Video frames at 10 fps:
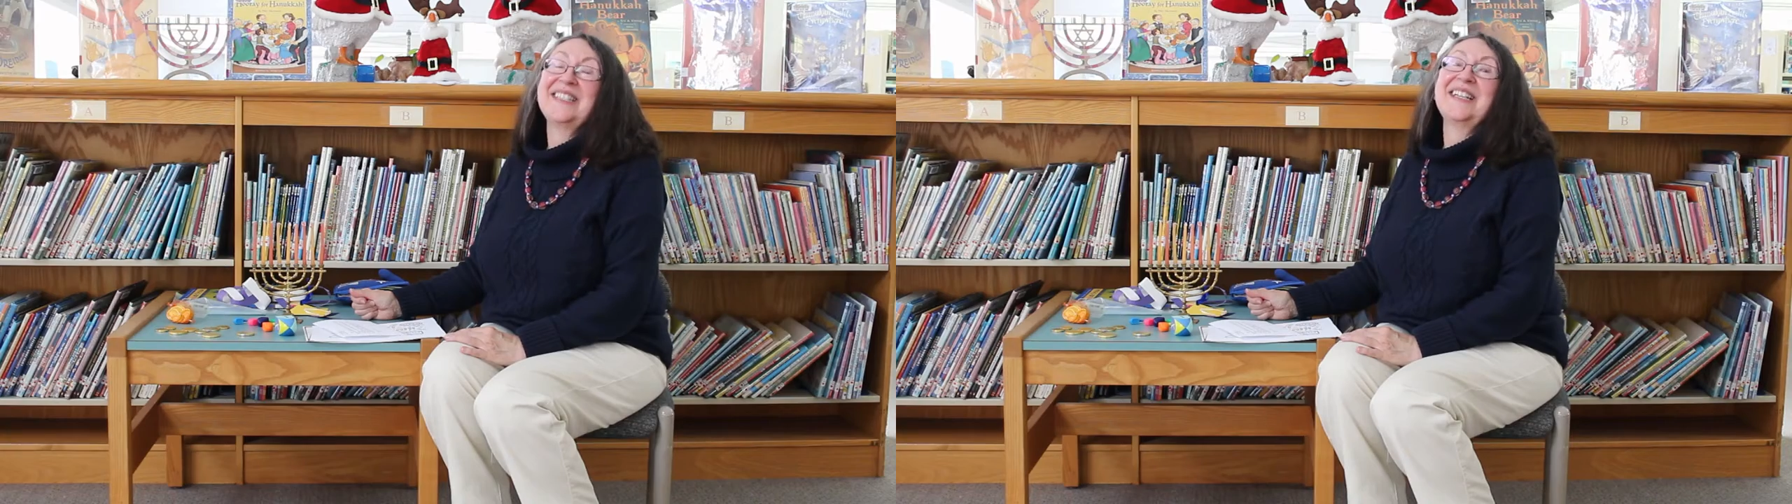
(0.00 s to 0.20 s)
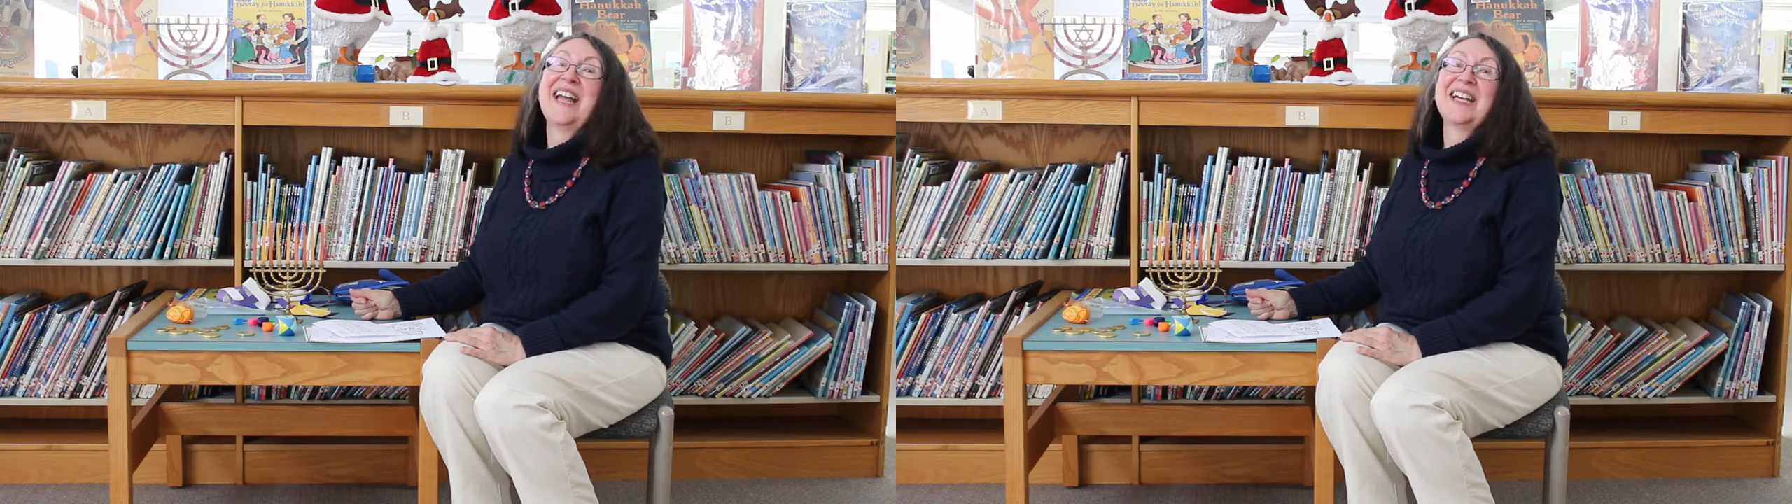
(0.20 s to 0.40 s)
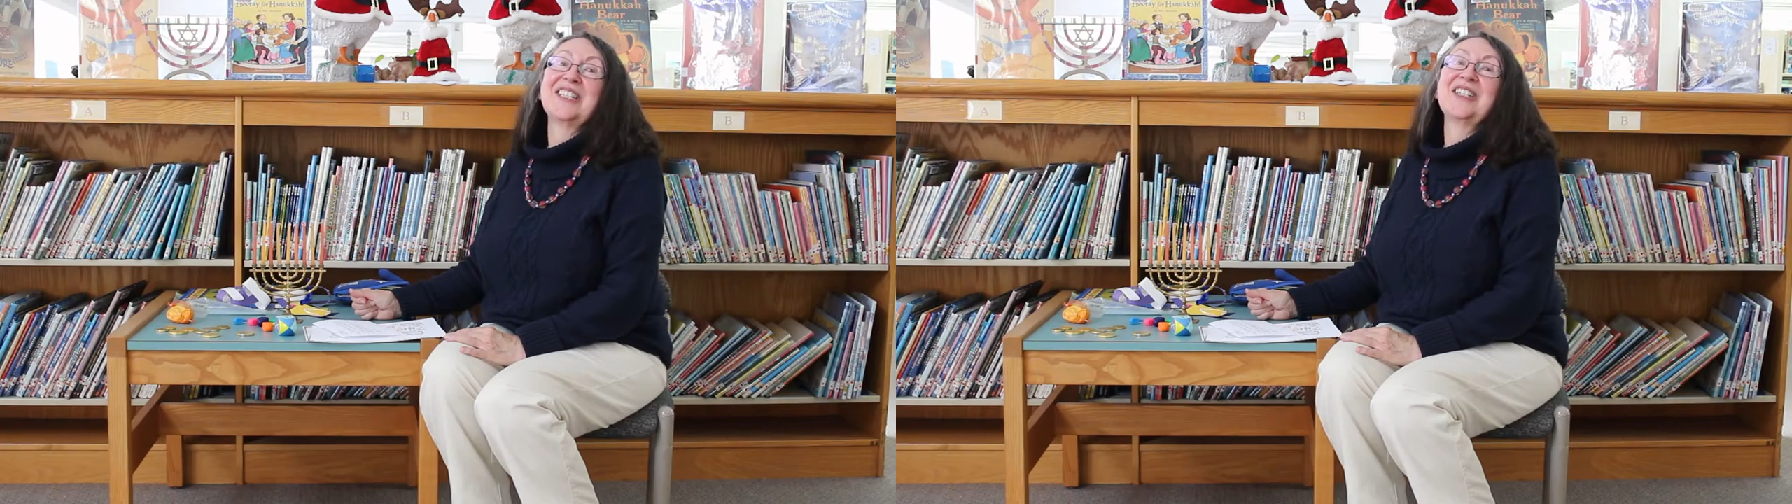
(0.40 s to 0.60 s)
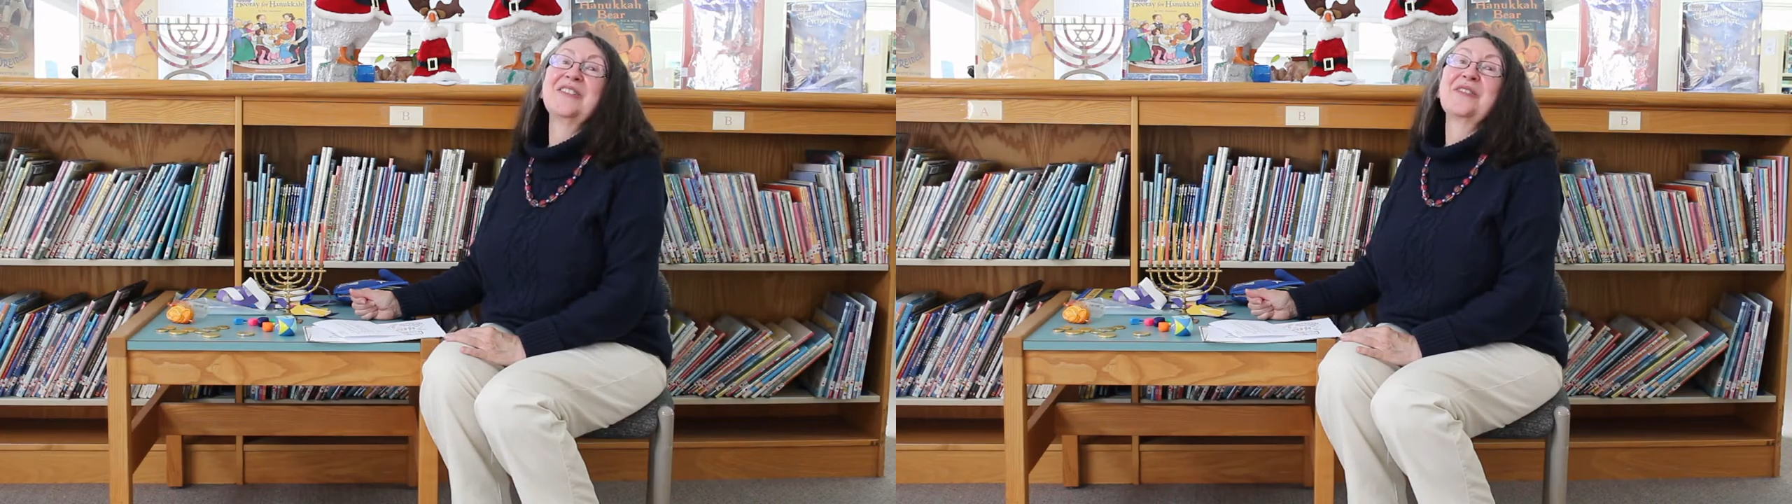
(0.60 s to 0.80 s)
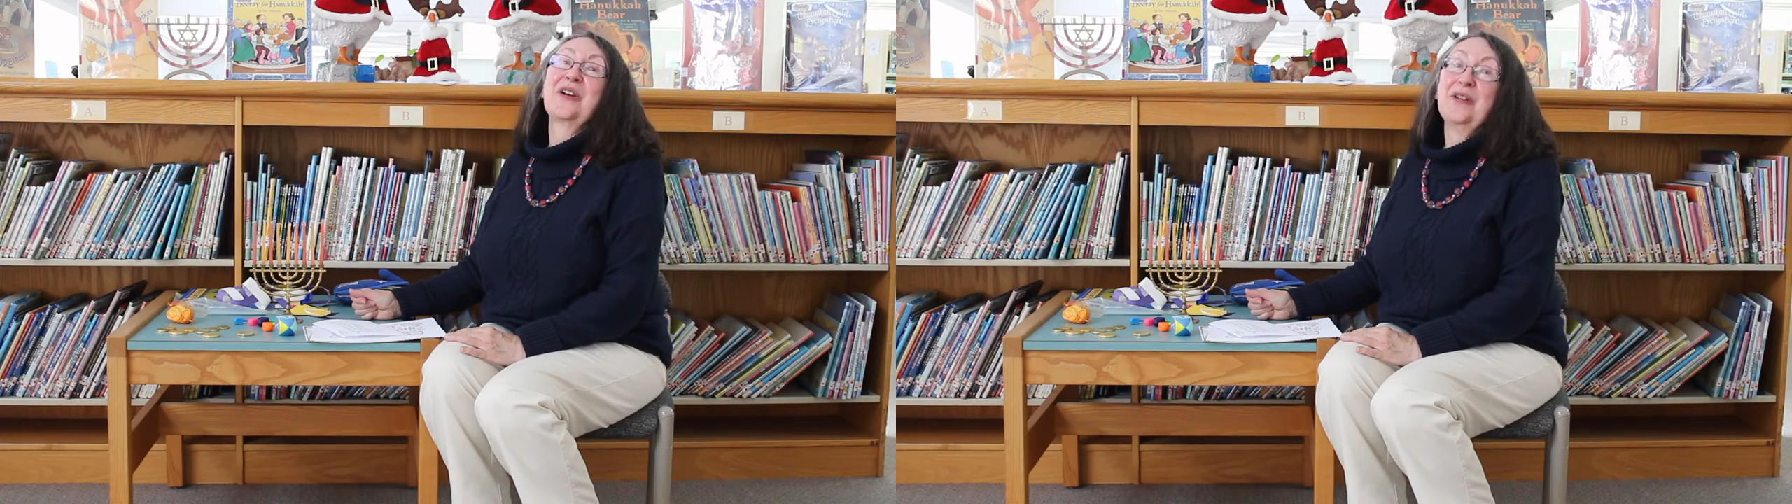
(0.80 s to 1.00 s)
is
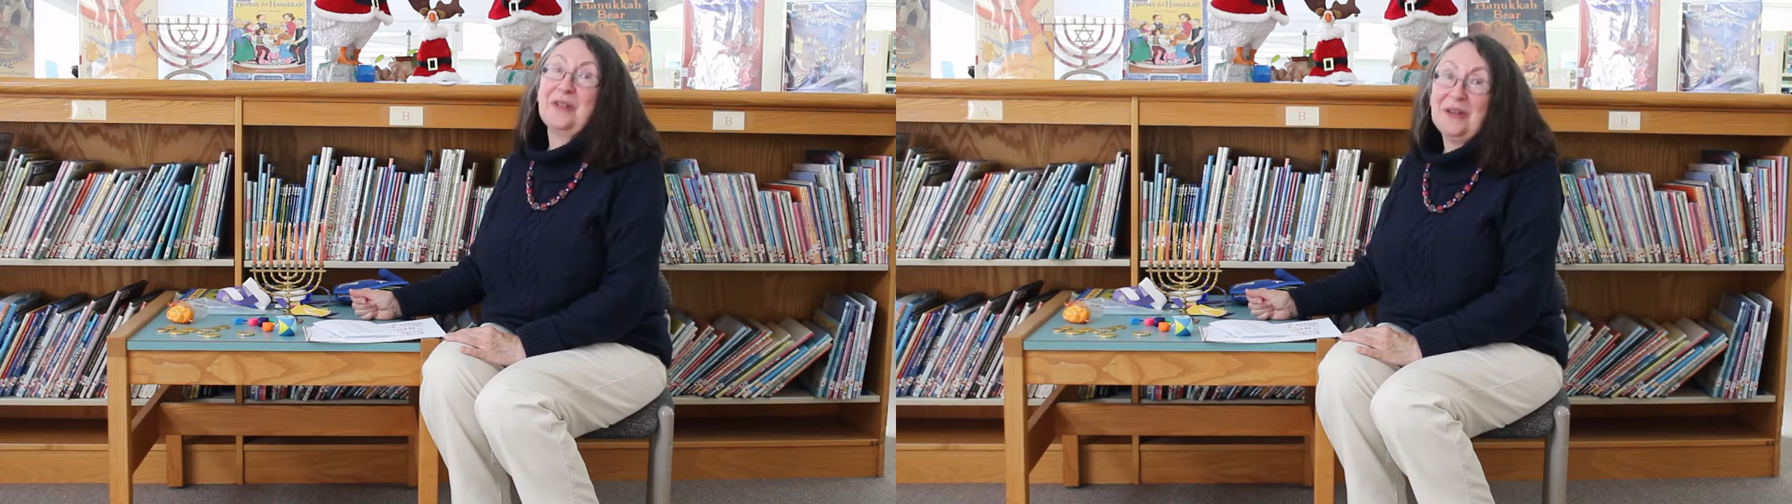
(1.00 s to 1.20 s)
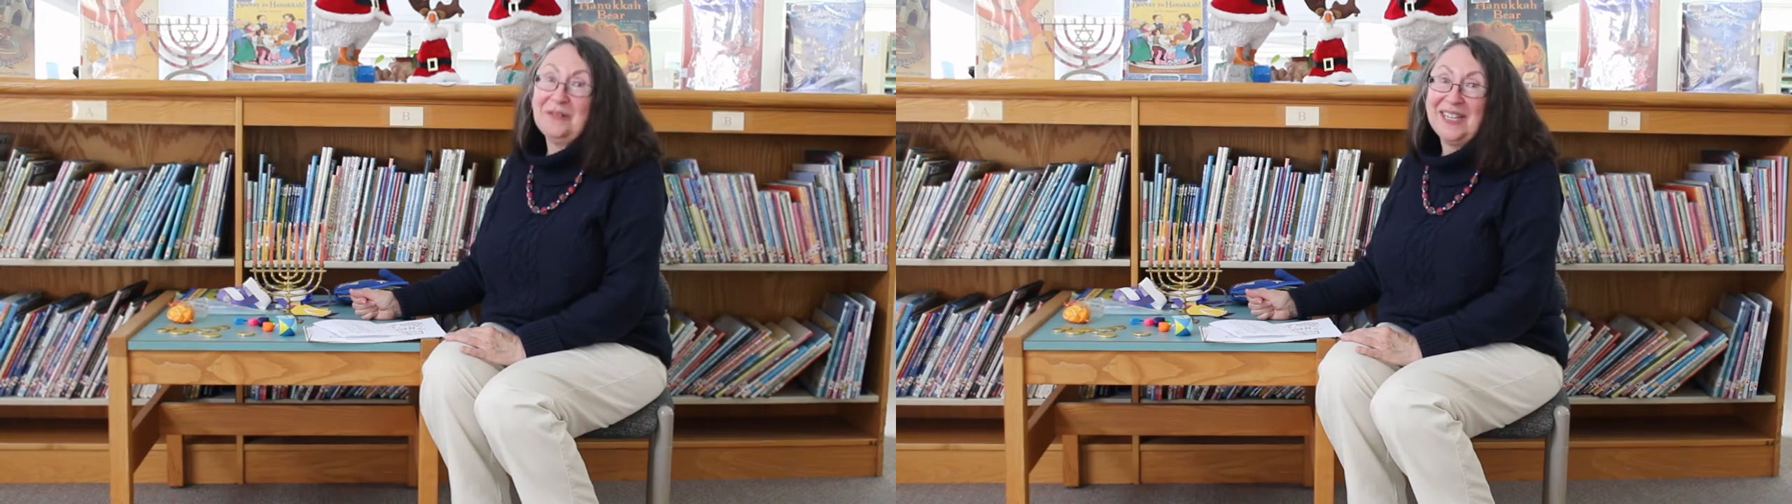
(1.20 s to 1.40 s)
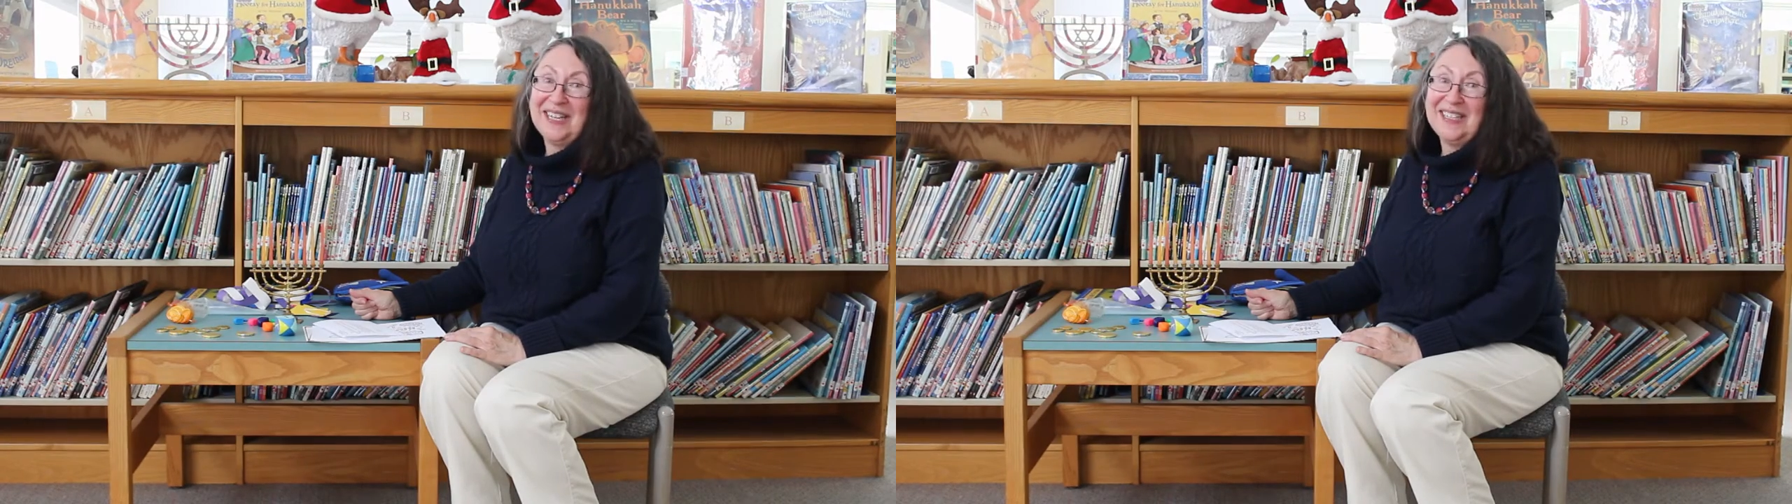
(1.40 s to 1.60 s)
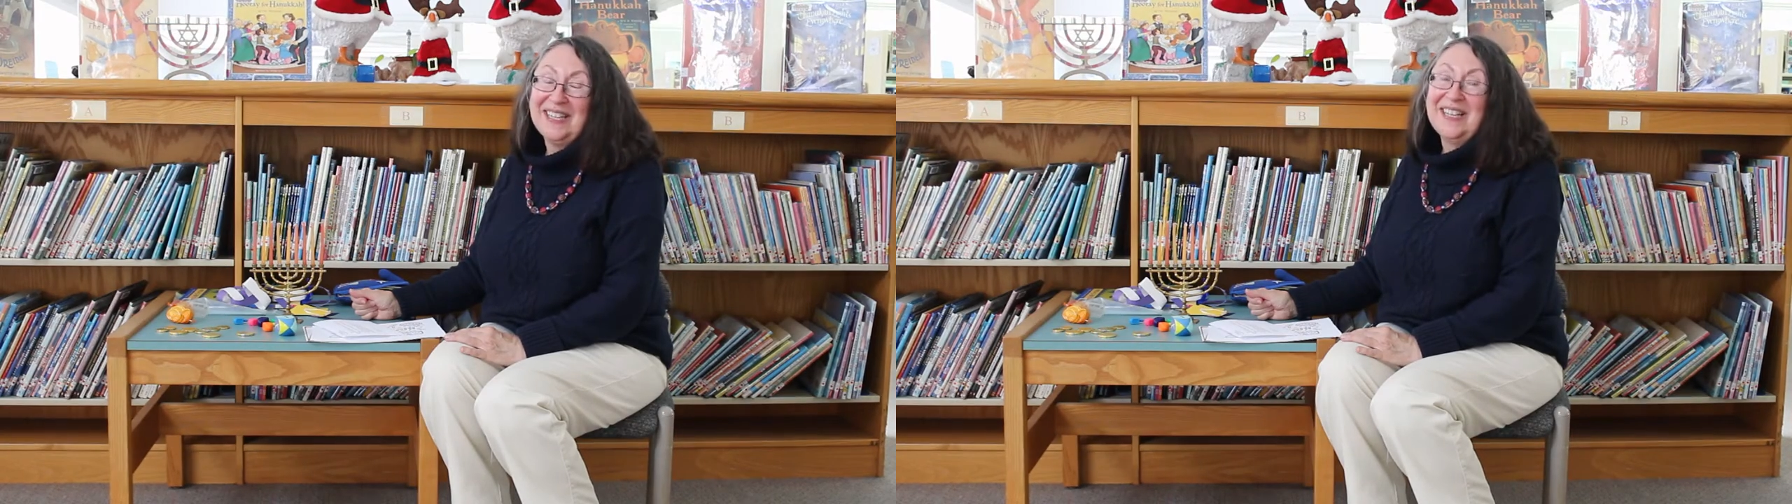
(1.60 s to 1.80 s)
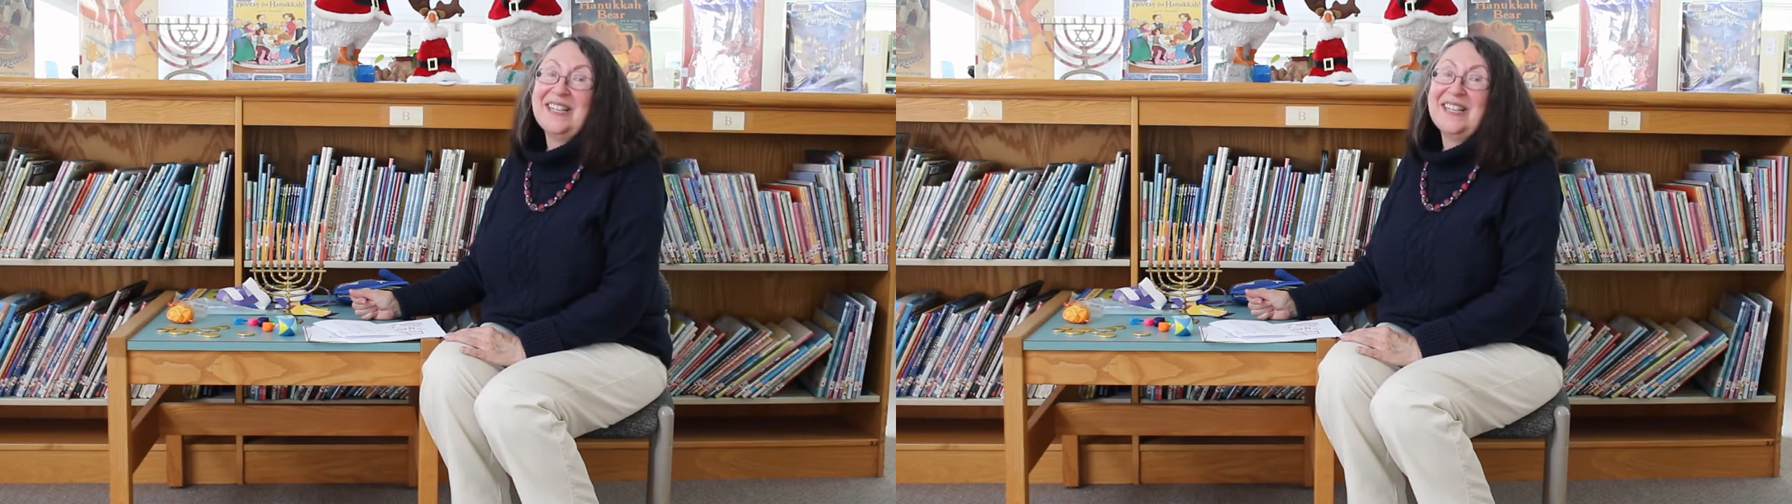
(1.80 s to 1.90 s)
National Cocoa Day.